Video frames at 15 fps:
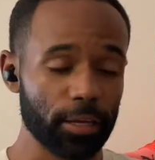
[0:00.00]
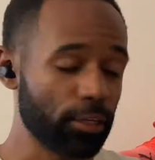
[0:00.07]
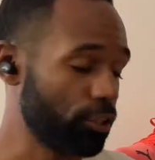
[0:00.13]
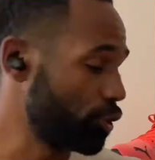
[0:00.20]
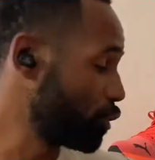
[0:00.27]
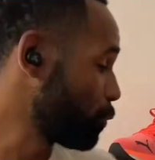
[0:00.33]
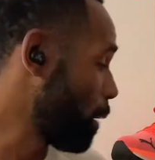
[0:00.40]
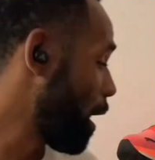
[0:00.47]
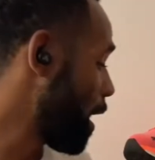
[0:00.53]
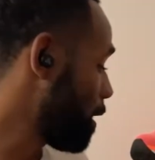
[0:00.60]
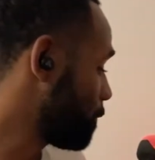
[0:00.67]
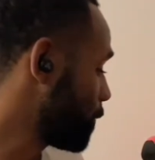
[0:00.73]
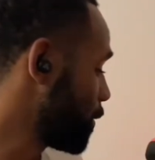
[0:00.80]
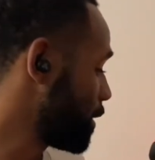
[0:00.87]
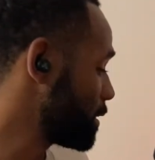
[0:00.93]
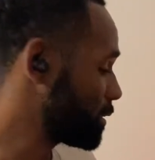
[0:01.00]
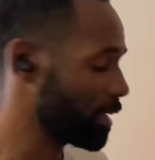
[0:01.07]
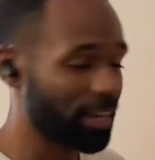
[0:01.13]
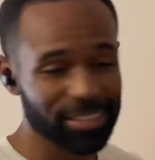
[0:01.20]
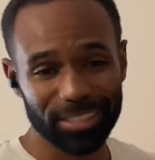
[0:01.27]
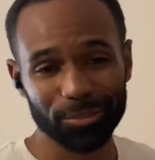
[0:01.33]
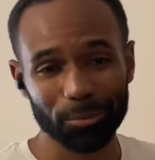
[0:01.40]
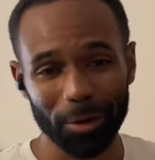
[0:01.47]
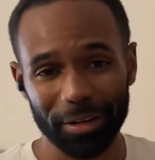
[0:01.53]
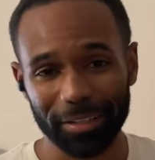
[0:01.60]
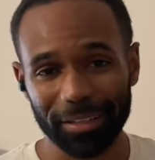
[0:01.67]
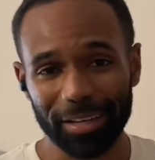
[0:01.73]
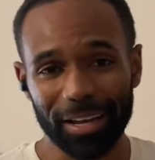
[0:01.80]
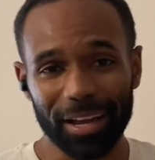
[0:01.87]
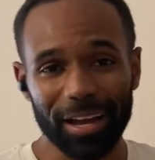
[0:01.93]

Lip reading: The shoe I have here, it says it's running.